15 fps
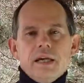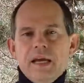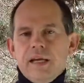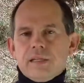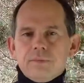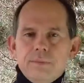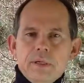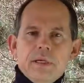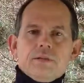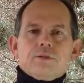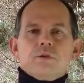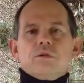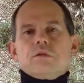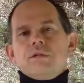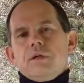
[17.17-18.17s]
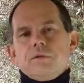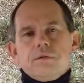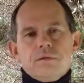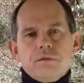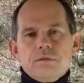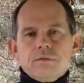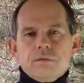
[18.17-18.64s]
exponential
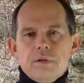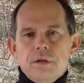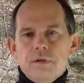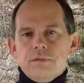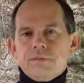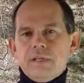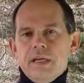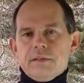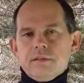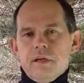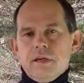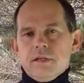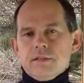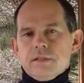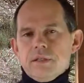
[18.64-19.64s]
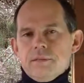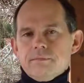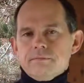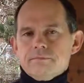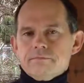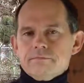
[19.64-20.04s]
growth of technology.